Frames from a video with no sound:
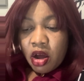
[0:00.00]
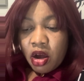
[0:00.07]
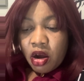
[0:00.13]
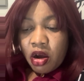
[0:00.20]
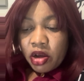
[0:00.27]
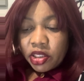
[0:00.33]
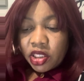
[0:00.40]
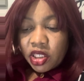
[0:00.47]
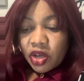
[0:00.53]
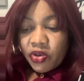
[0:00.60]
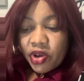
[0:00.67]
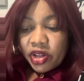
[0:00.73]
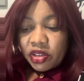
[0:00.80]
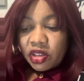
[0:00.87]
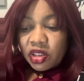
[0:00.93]

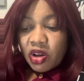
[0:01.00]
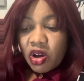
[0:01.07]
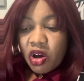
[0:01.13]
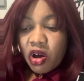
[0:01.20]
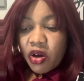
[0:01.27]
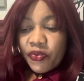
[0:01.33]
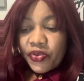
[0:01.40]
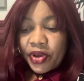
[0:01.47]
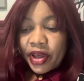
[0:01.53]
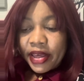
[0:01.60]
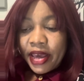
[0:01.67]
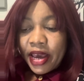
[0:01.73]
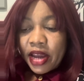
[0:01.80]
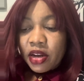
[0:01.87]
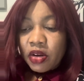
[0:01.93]
consequence of
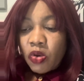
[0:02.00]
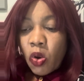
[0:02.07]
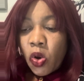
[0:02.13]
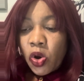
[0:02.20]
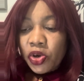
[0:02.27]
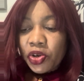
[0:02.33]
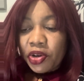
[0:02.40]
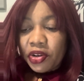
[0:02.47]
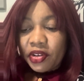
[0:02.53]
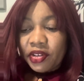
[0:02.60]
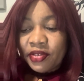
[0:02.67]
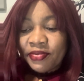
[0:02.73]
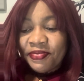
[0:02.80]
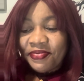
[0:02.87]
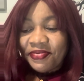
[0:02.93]
getting older.
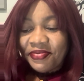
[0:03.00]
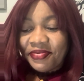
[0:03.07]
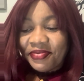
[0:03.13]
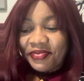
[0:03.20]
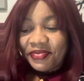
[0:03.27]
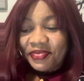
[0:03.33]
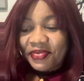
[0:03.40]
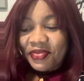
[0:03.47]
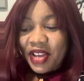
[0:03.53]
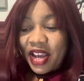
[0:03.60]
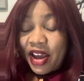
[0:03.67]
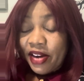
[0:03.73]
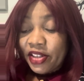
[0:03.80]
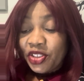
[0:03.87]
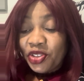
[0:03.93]

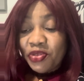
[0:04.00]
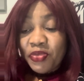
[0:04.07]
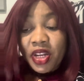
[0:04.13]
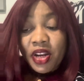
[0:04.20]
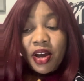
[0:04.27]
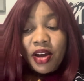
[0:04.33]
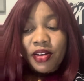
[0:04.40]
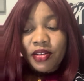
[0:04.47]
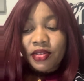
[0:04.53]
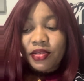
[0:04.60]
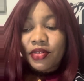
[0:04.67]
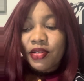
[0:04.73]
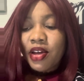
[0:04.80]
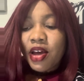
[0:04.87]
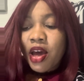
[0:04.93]
At least you're being
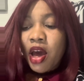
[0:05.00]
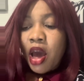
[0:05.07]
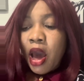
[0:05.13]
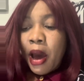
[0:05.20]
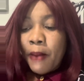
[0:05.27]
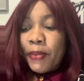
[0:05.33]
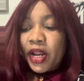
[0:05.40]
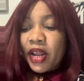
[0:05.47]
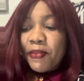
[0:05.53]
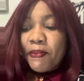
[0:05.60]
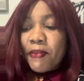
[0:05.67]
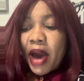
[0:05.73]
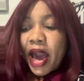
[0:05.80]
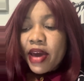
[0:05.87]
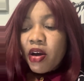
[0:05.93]
honest. But it
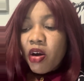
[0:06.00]
might